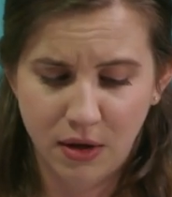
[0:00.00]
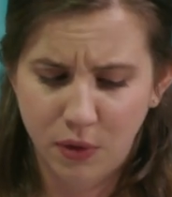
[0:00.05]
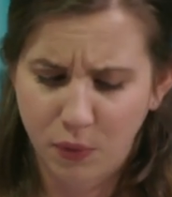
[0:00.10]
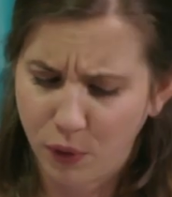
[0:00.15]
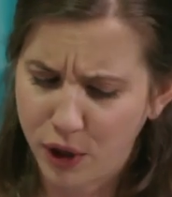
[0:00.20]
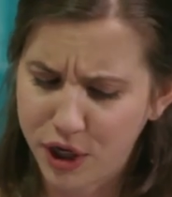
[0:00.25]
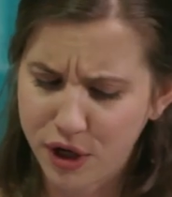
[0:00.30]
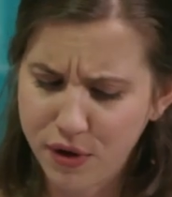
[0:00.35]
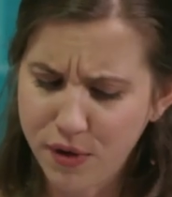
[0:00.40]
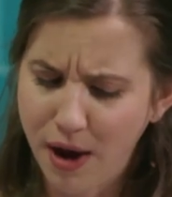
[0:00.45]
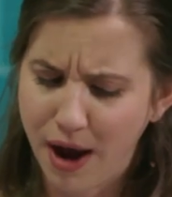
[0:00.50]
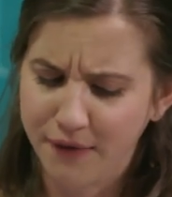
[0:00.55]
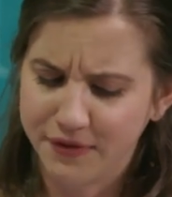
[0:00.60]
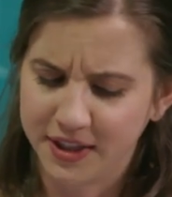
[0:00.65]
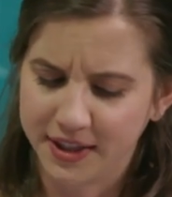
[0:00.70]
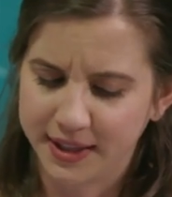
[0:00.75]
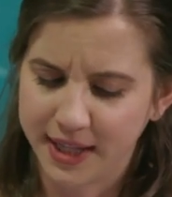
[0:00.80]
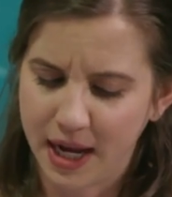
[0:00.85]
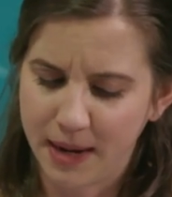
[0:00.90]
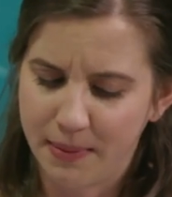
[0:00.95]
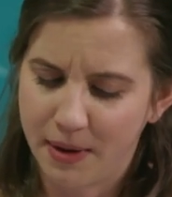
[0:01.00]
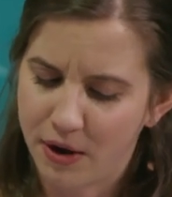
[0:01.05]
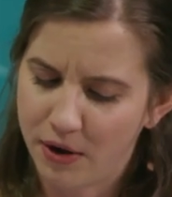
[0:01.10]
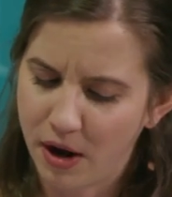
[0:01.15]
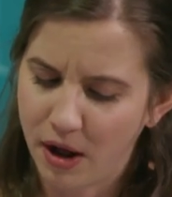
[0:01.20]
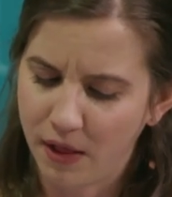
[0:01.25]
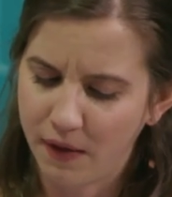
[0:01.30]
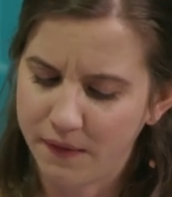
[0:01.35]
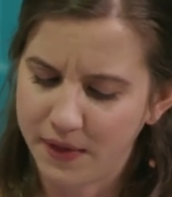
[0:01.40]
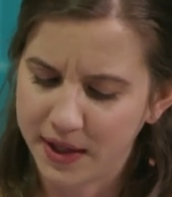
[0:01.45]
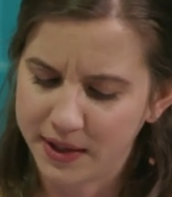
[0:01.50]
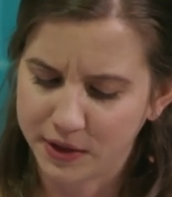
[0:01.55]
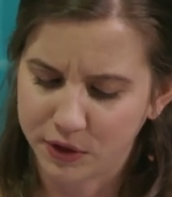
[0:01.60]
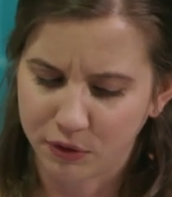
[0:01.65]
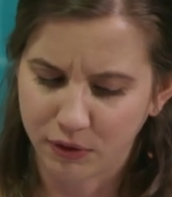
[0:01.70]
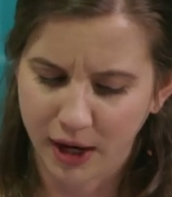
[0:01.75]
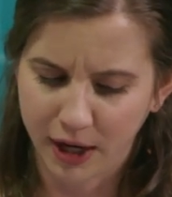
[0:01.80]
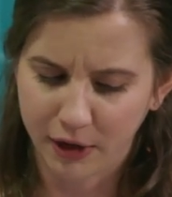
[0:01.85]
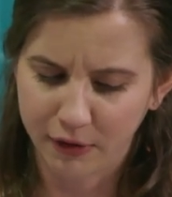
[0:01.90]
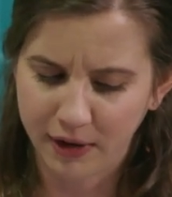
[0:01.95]
What do you have to say about all of this,
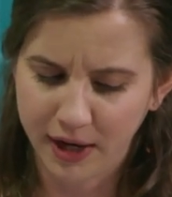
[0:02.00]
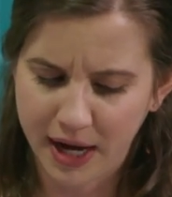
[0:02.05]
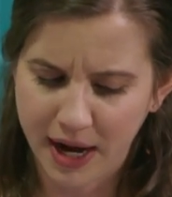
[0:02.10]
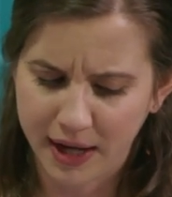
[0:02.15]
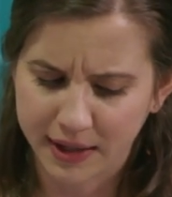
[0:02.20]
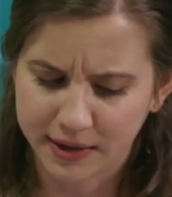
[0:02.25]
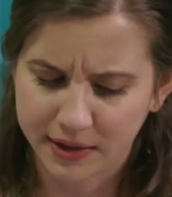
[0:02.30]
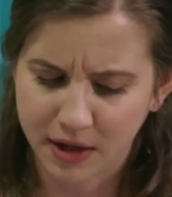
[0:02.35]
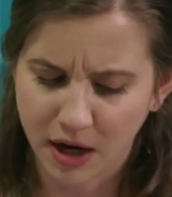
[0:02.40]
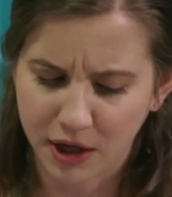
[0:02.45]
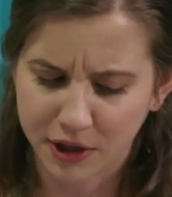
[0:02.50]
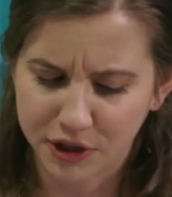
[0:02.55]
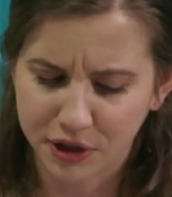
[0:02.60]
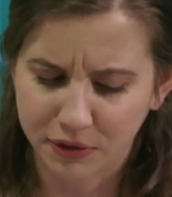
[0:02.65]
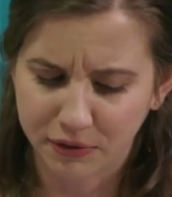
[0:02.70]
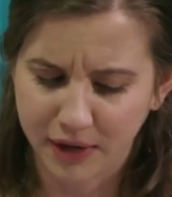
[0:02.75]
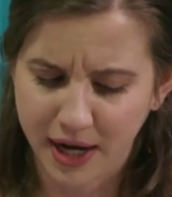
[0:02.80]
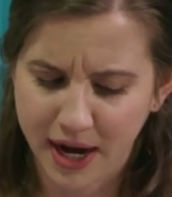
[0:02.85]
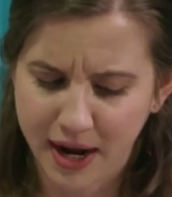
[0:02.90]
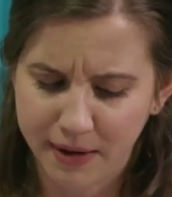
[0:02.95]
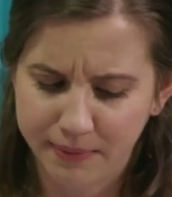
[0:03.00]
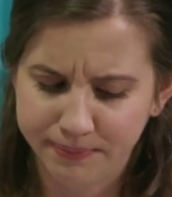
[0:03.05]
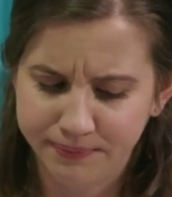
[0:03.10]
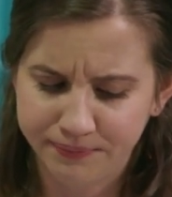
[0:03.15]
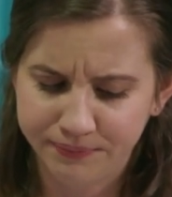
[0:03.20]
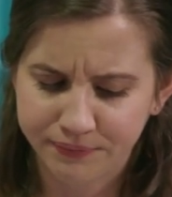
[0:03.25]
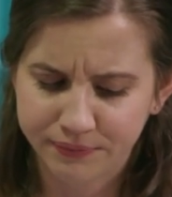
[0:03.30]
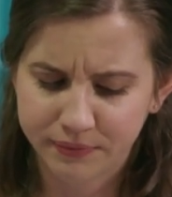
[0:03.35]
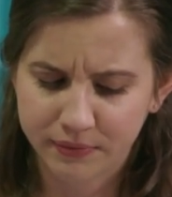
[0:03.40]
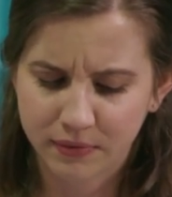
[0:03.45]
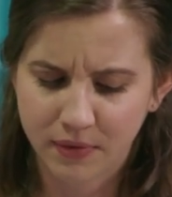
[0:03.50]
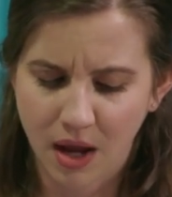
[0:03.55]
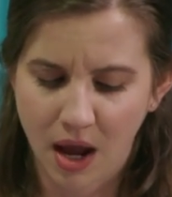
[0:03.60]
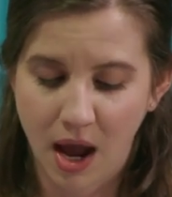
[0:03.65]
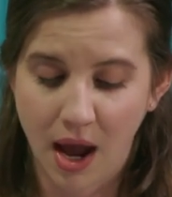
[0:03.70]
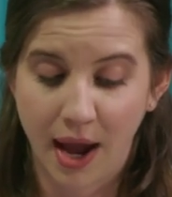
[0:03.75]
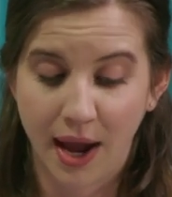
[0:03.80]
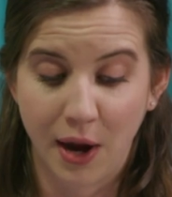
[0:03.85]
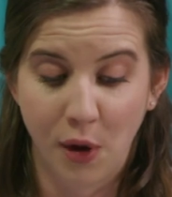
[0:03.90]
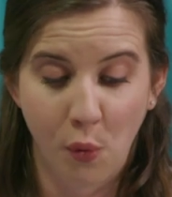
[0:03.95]
Gregory? asked Dr. Ram.
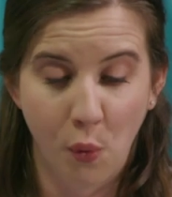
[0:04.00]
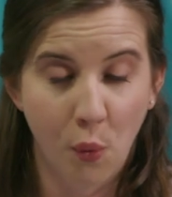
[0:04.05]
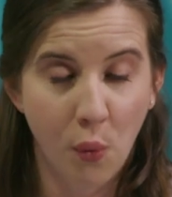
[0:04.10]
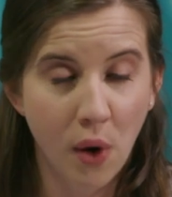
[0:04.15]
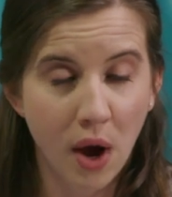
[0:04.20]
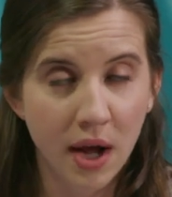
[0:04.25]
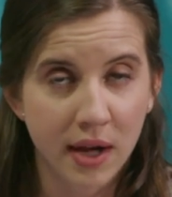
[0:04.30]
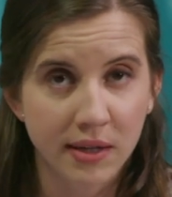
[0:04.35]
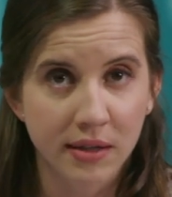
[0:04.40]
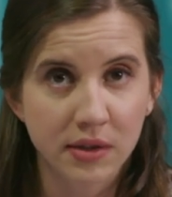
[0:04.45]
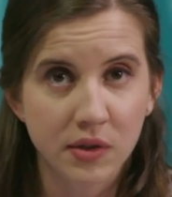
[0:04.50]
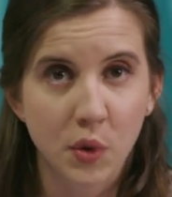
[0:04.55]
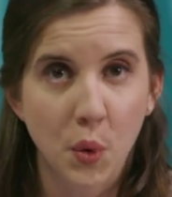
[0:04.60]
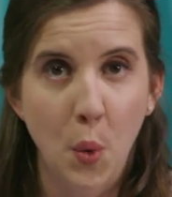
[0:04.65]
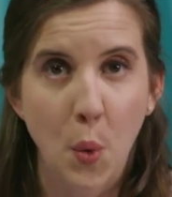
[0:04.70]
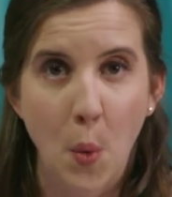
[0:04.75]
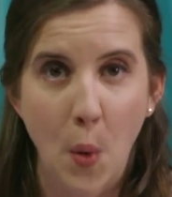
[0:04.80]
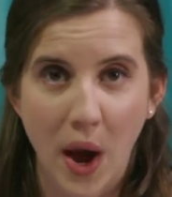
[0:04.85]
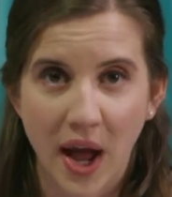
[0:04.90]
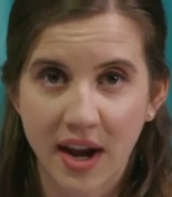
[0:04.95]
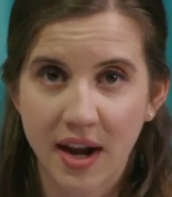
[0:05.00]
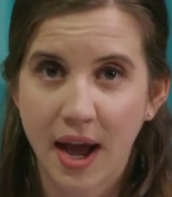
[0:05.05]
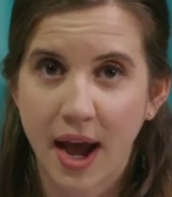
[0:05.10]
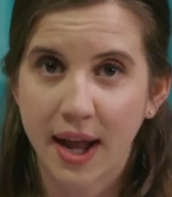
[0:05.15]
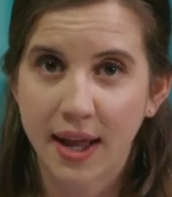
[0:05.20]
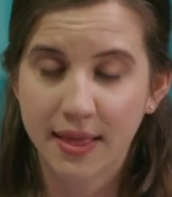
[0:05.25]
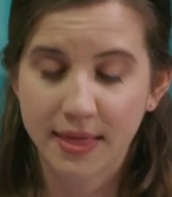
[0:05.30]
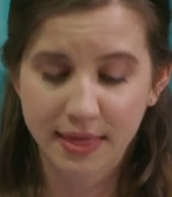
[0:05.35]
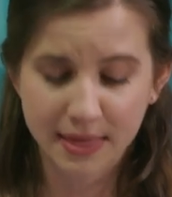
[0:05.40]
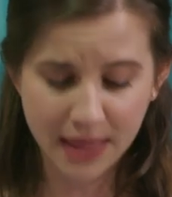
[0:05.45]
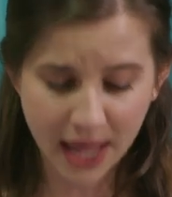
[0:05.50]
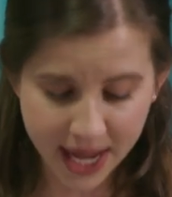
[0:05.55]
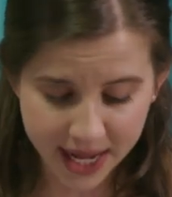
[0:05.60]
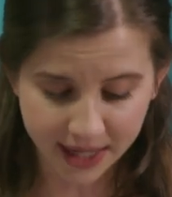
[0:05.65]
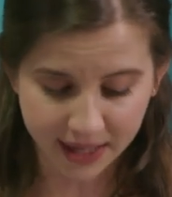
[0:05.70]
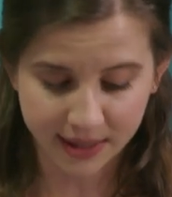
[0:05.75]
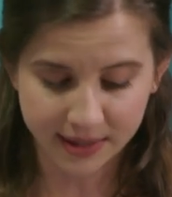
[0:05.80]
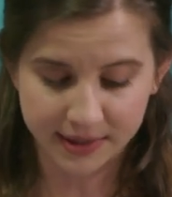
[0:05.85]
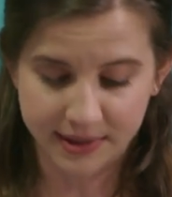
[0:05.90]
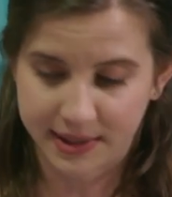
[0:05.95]
I want what I
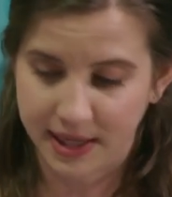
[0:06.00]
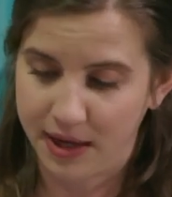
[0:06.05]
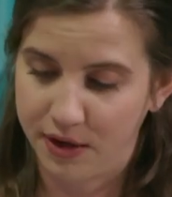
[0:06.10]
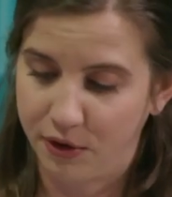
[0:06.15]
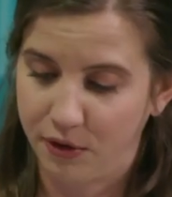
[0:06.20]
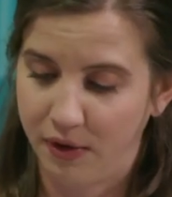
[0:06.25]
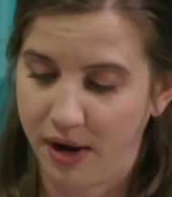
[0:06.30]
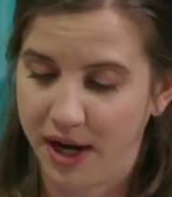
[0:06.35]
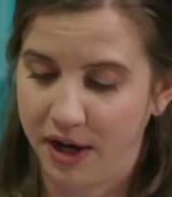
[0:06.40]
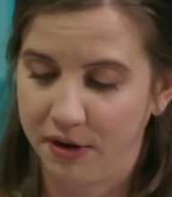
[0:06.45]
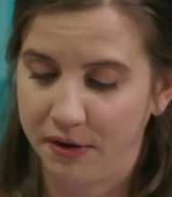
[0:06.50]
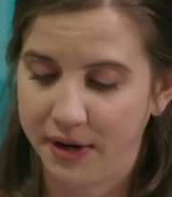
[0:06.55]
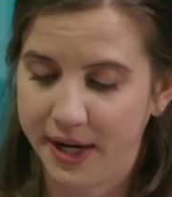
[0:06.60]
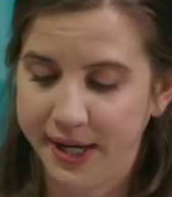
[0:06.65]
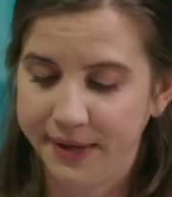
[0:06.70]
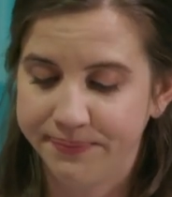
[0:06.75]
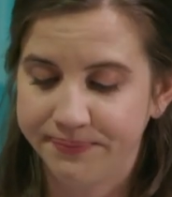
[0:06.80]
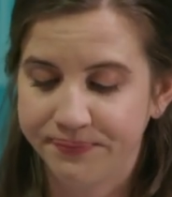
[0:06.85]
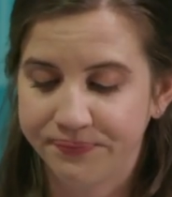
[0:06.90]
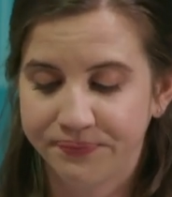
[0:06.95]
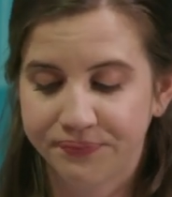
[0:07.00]
like, said Gregory.